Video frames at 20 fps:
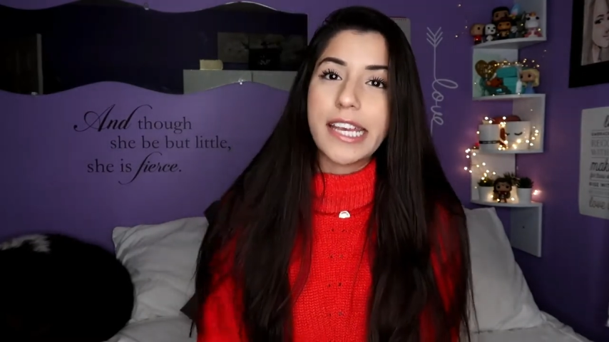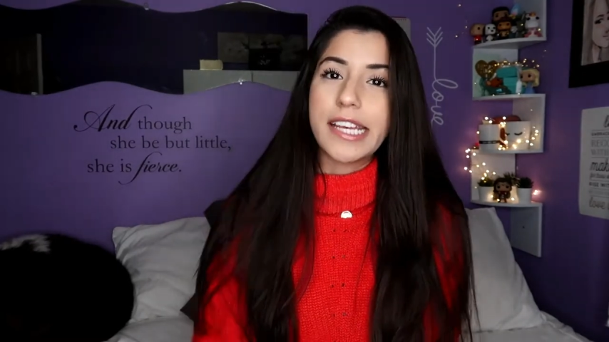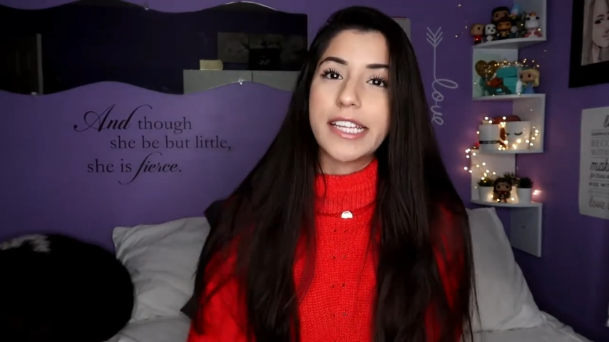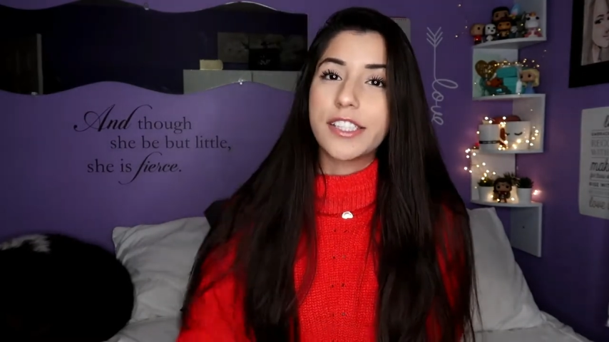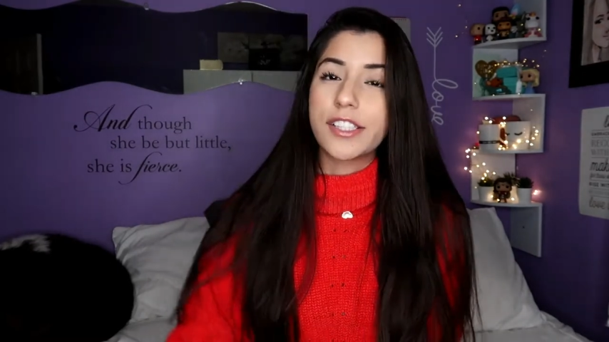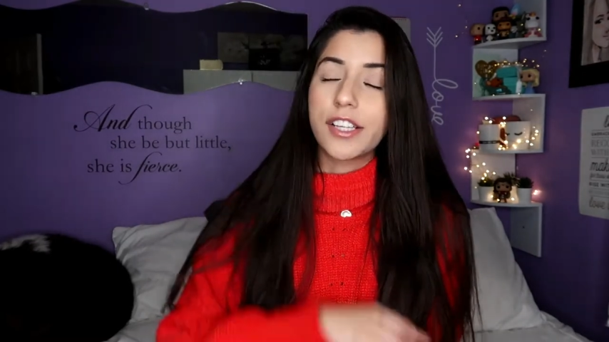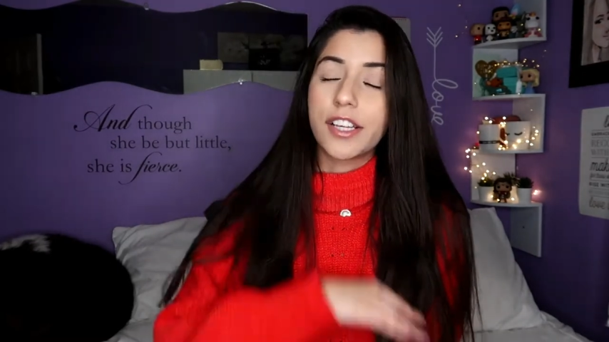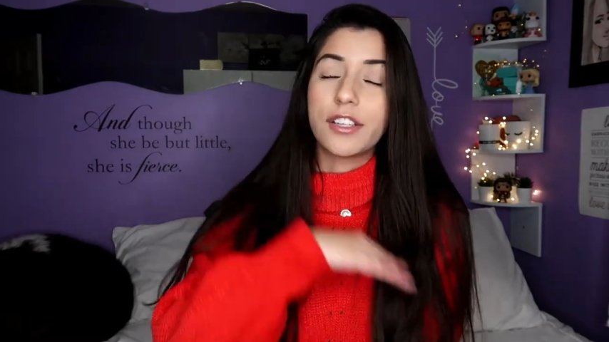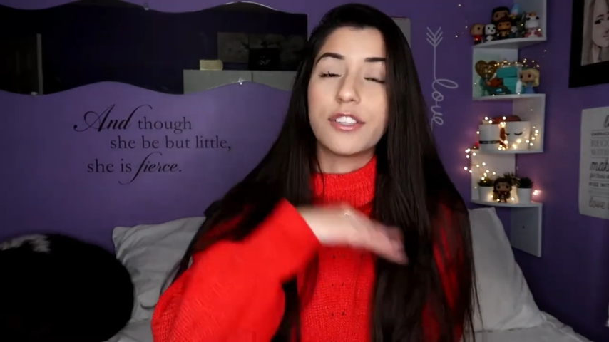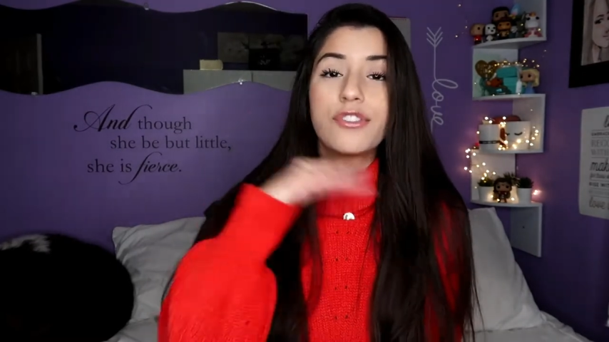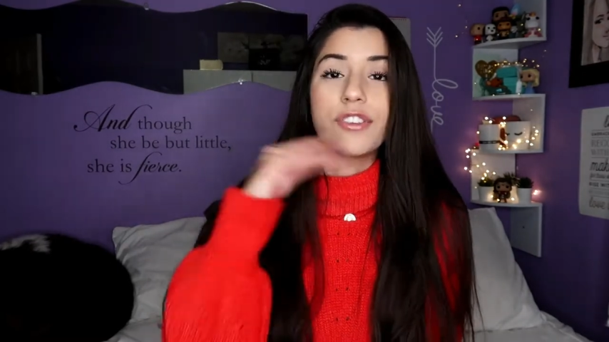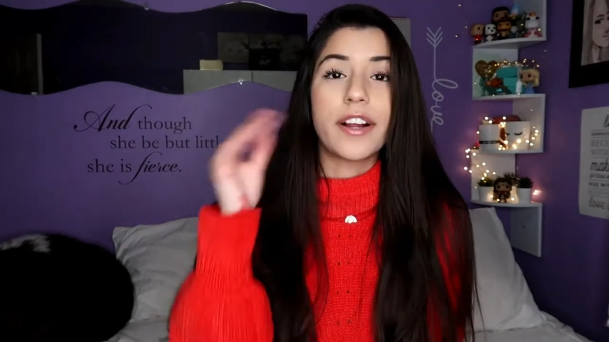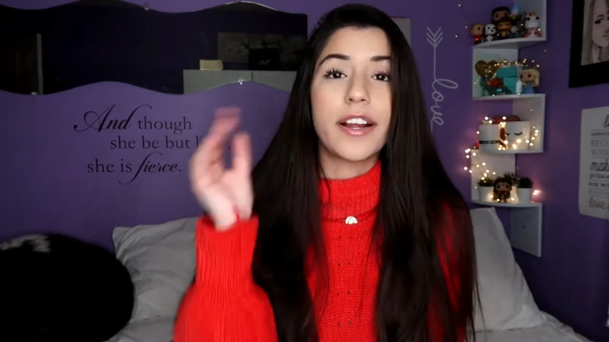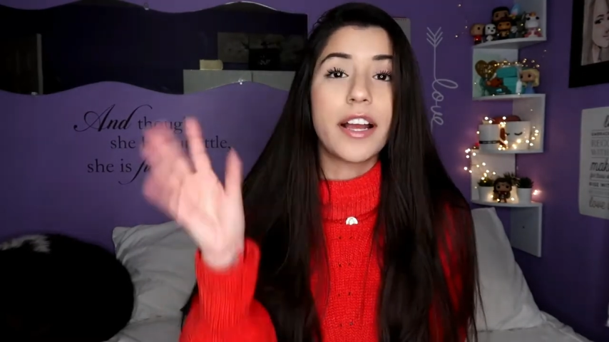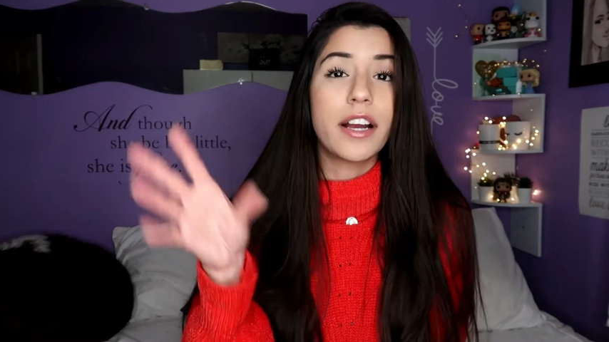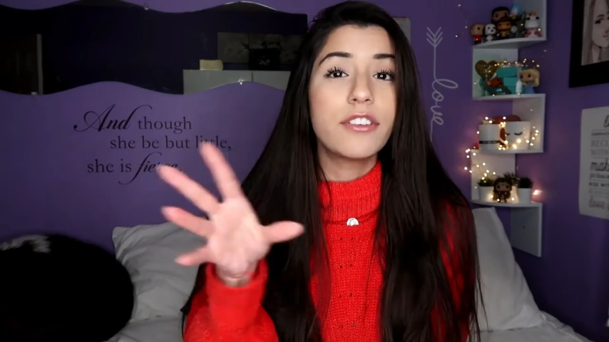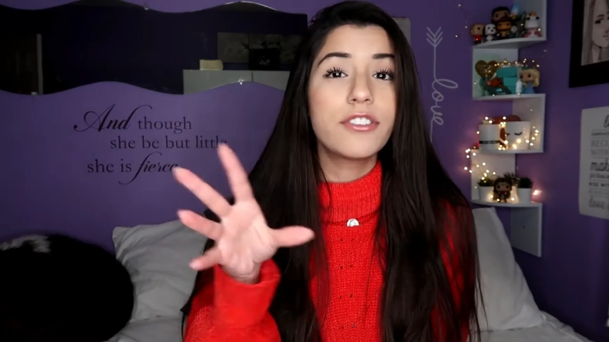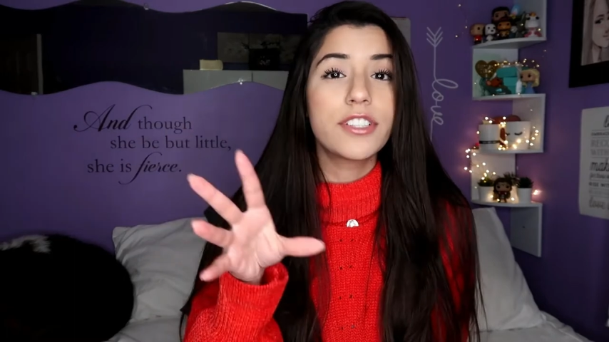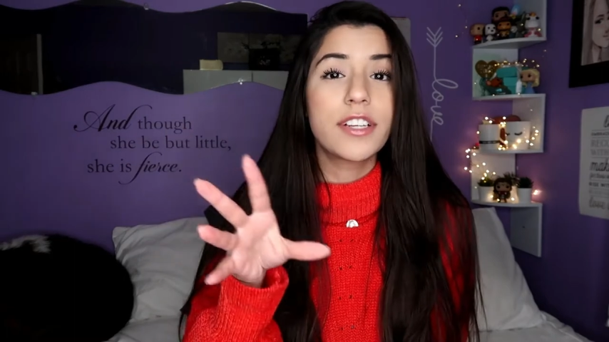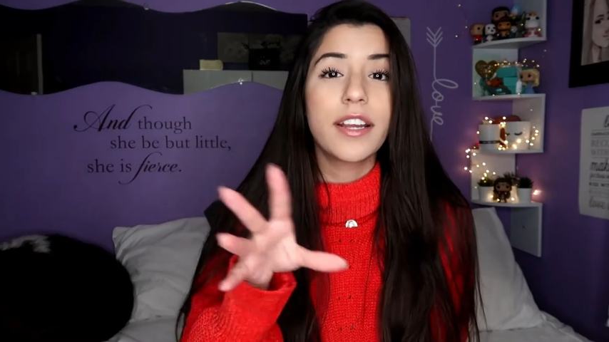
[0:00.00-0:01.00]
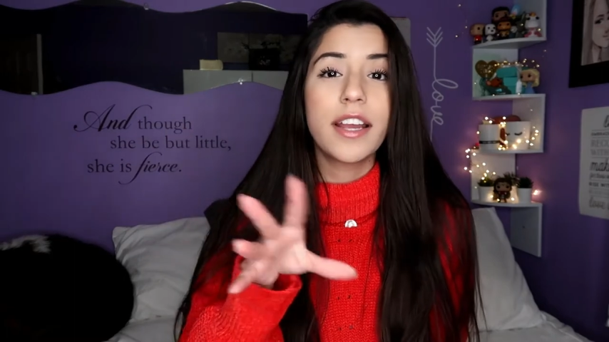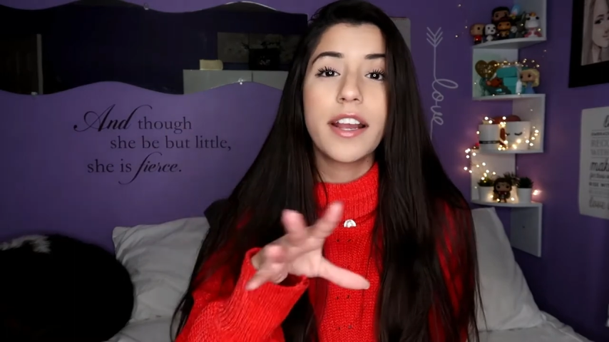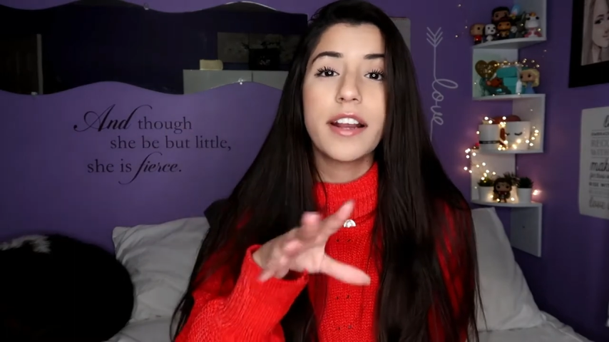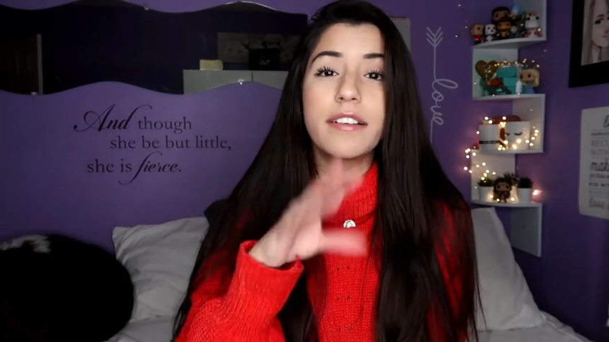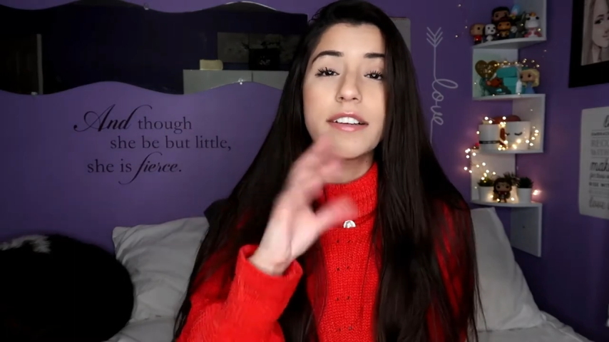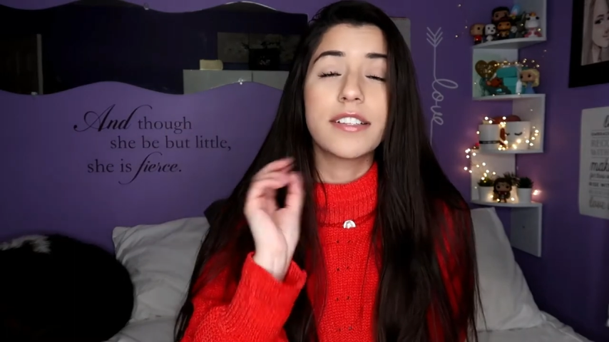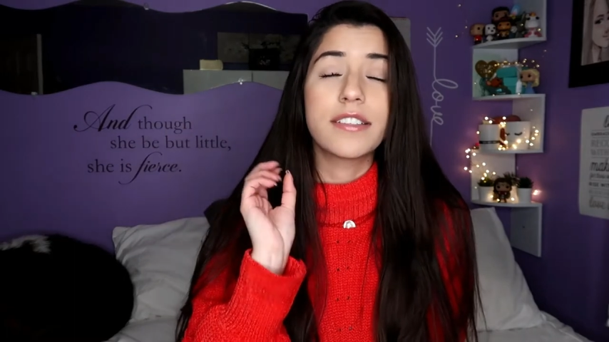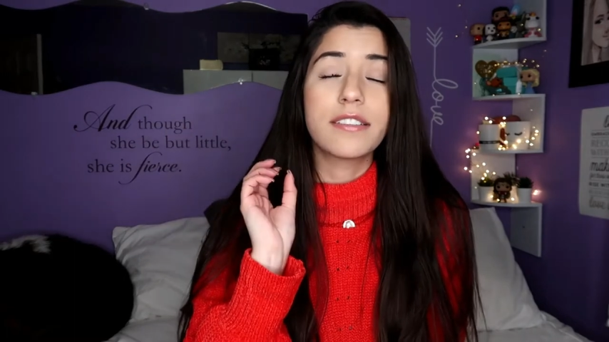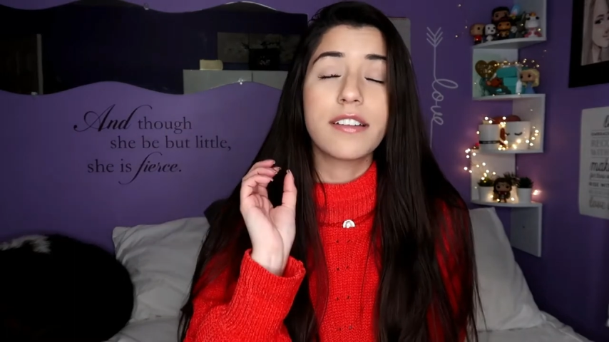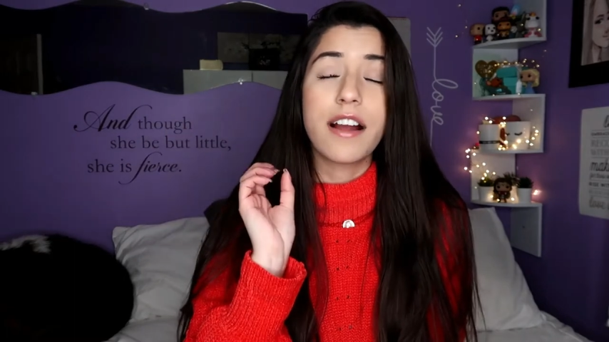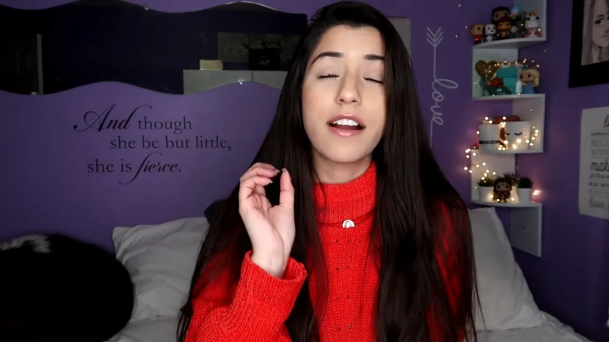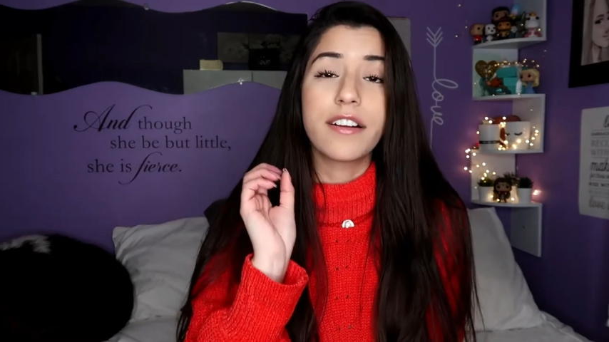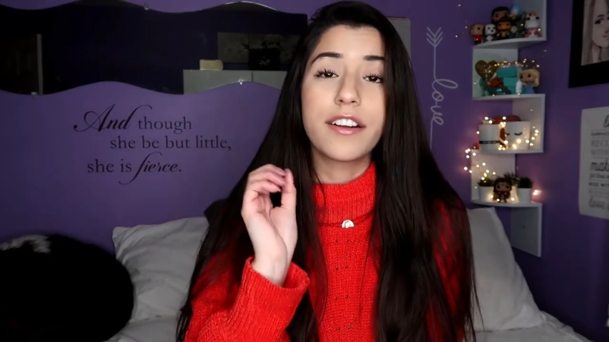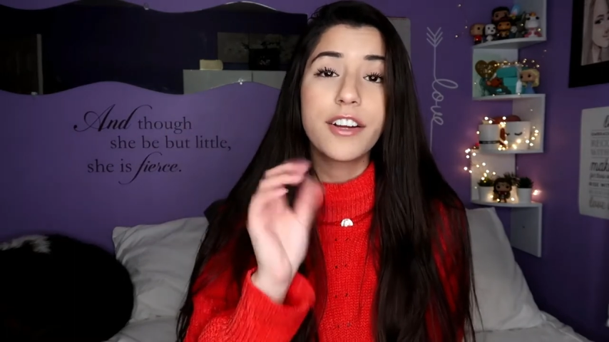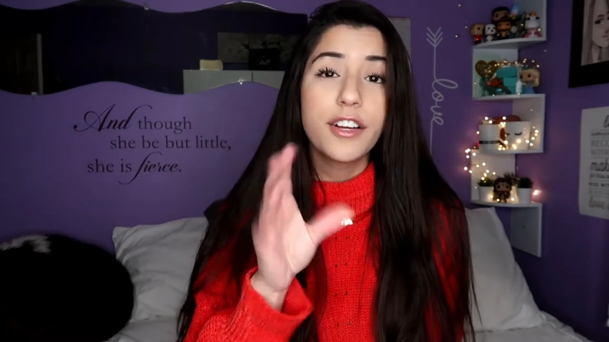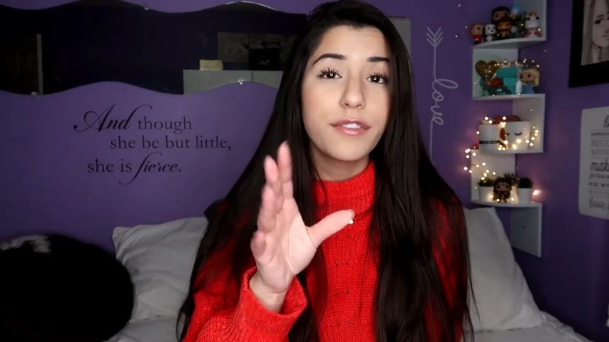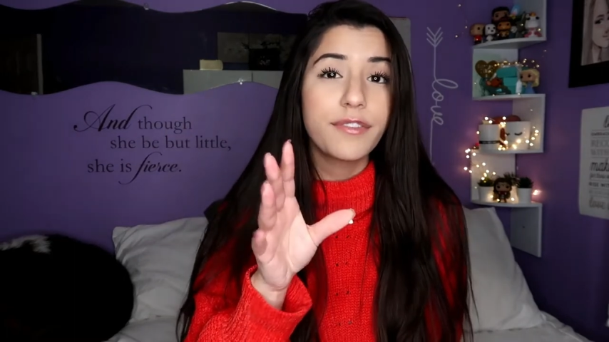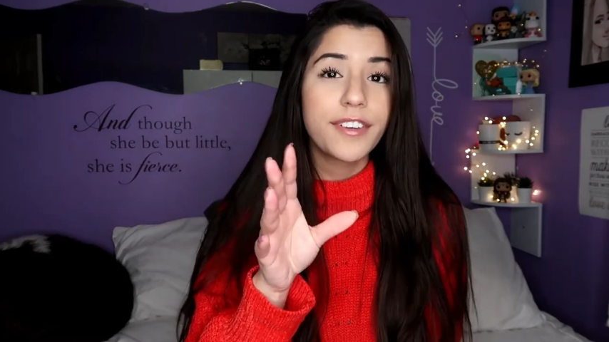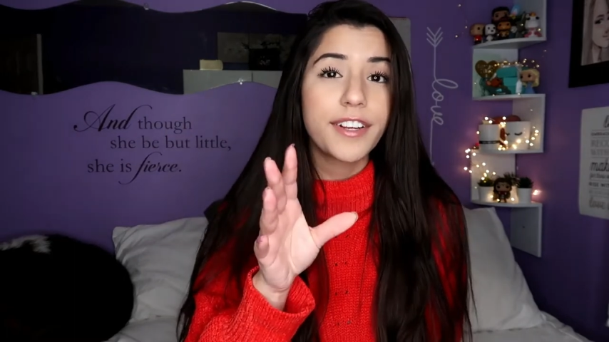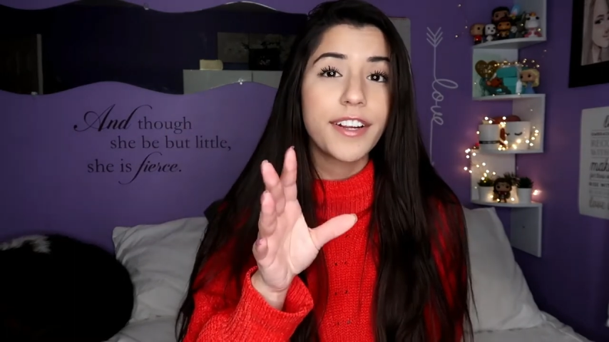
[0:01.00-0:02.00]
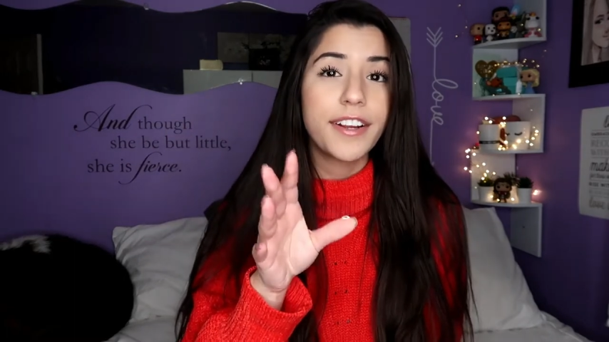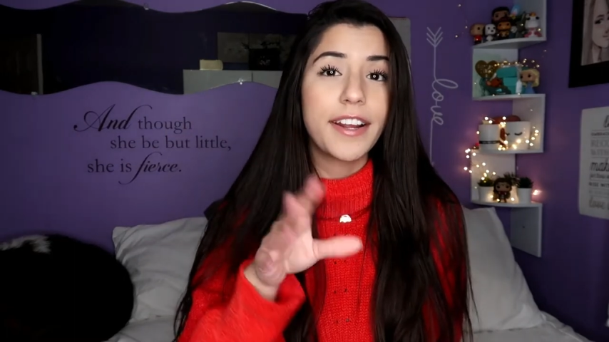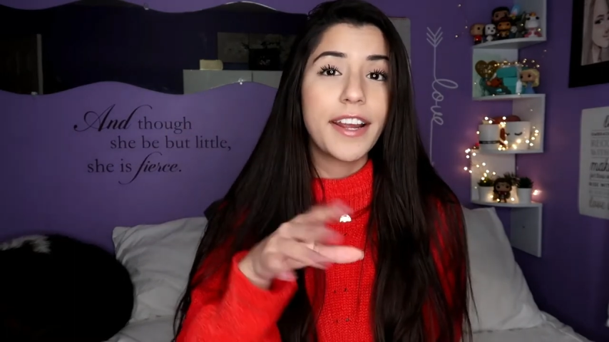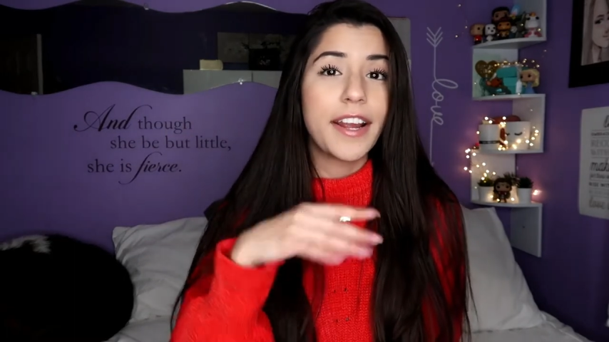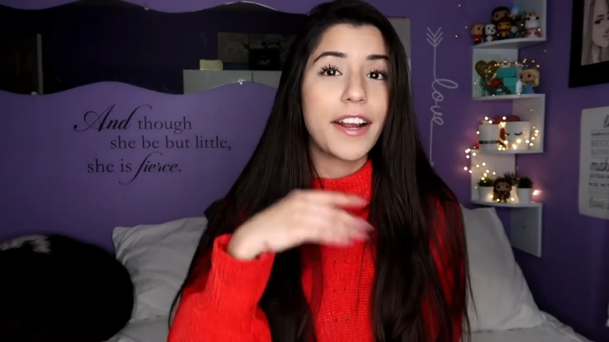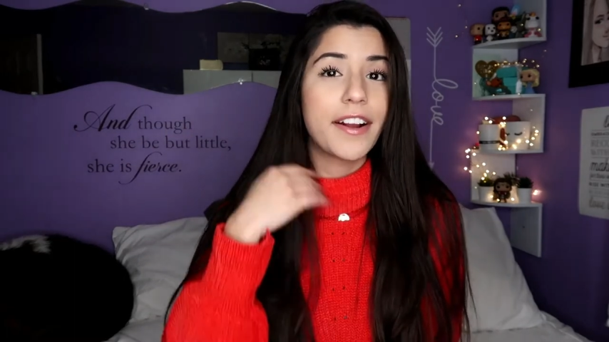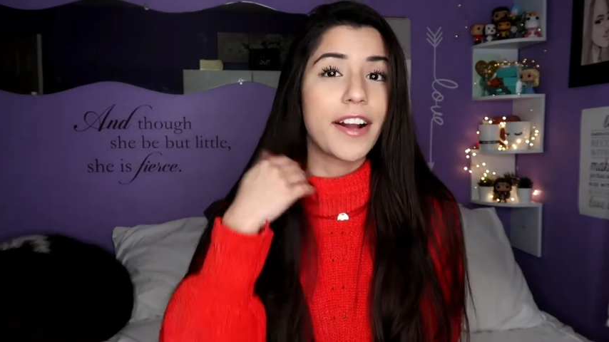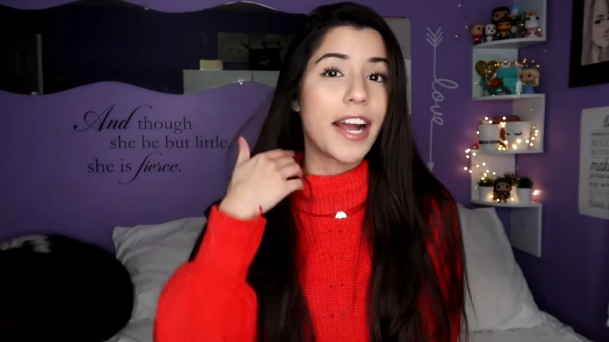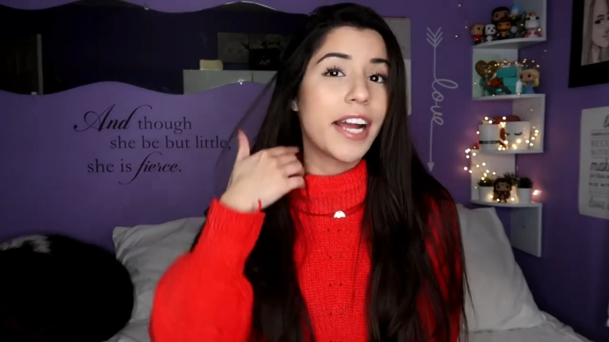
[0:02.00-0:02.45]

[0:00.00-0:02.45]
It's gonna dry out your hair. It's not good for your hair.